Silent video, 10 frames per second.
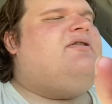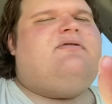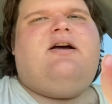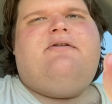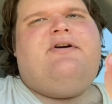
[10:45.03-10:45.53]

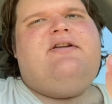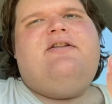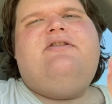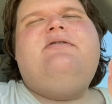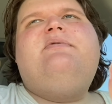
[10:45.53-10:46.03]
I want
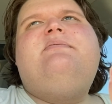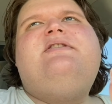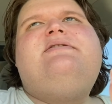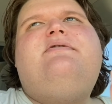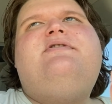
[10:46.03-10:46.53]
nothing but
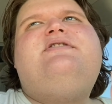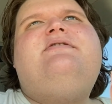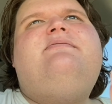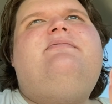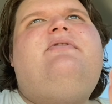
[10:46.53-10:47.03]

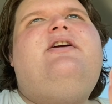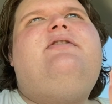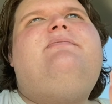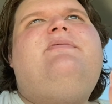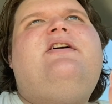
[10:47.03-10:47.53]
misfortune for him.
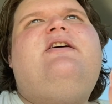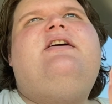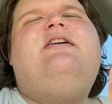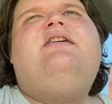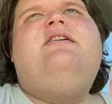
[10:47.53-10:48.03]

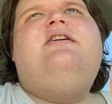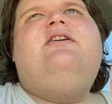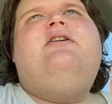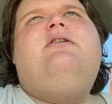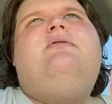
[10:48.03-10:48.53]

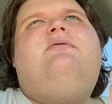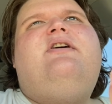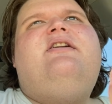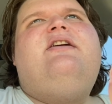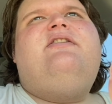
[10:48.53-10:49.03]
I
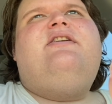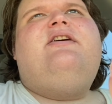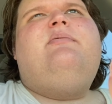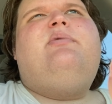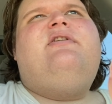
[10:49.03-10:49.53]
want nothing
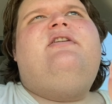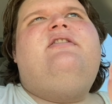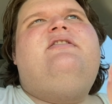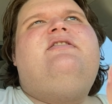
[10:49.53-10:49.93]
but